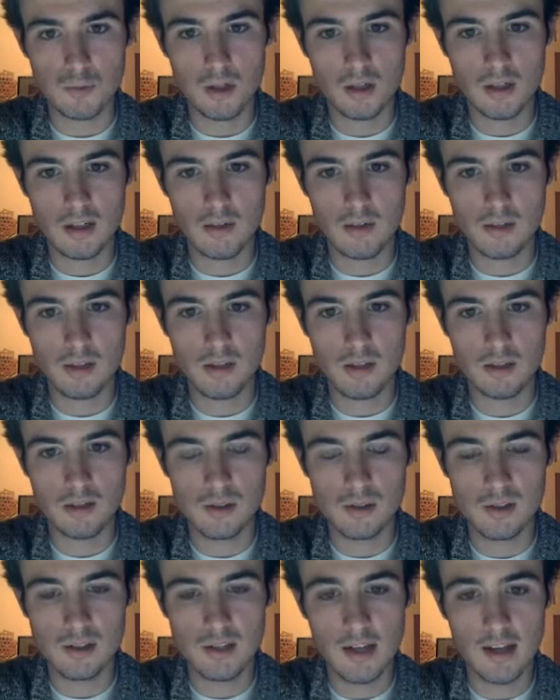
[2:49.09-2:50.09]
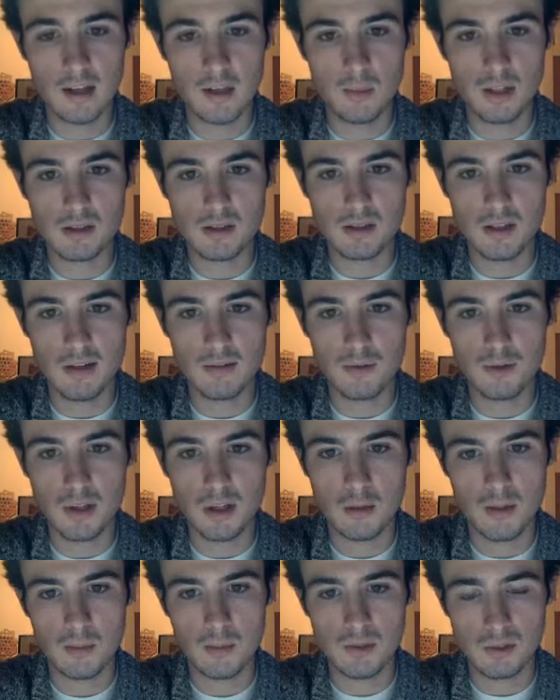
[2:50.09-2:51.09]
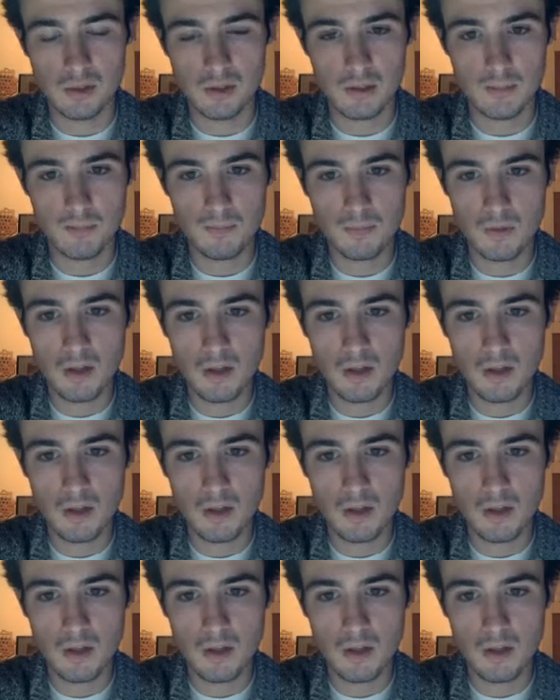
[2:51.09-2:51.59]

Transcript: rook down here and just attacking basically everything in my position.